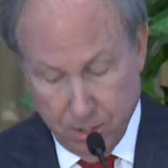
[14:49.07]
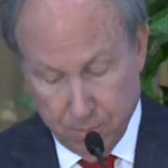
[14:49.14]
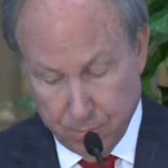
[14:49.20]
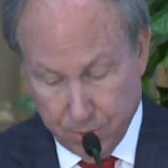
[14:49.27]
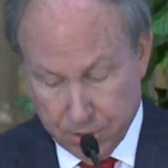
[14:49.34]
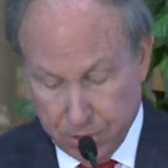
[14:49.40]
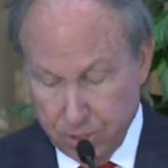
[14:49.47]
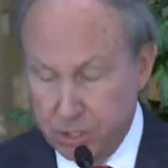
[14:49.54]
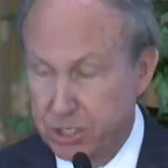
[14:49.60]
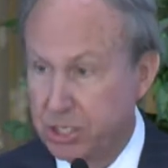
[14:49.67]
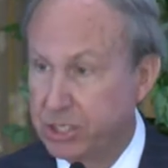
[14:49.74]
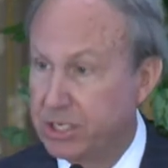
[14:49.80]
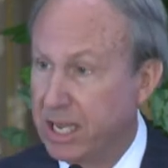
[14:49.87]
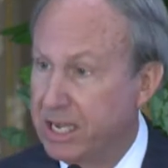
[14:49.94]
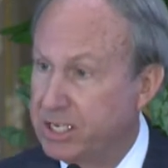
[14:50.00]

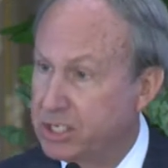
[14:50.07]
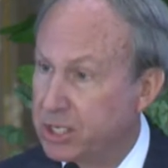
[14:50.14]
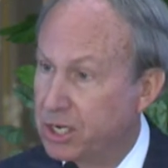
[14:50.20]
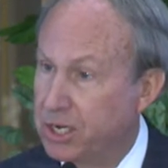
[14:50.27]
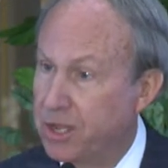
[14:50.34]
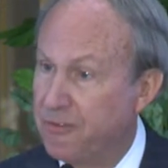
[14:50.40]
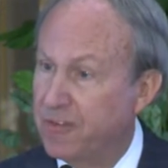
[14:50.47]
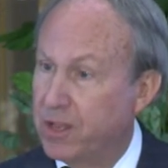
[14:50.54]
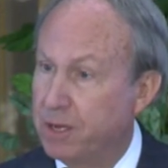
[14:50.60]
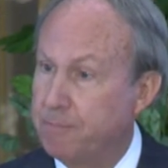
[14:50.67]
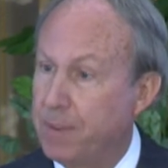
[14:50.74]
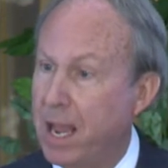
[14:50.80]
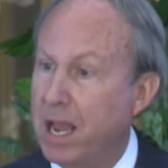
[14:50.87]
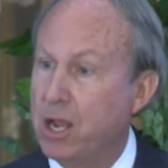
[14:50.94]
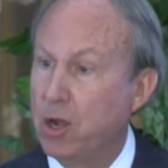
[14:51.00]
produces a significant
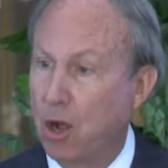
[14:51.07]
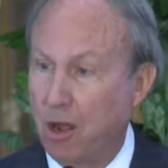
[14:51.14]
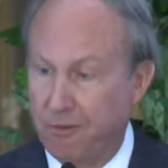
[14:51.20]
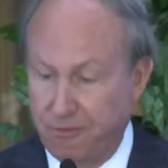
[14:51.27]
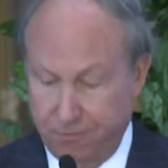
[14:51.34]
payoff.